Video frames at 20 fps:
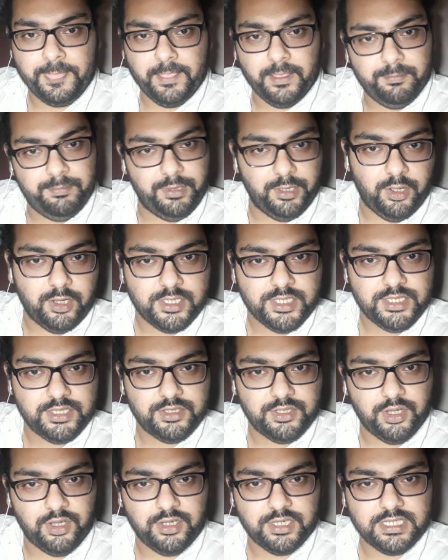plot,
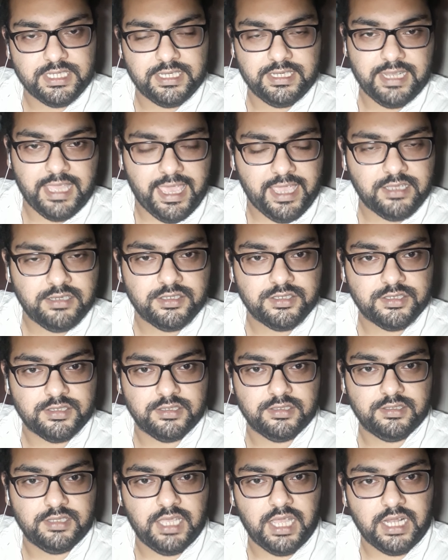thought, and
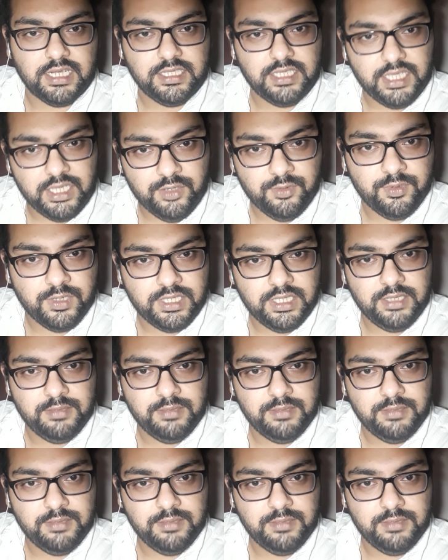action are equally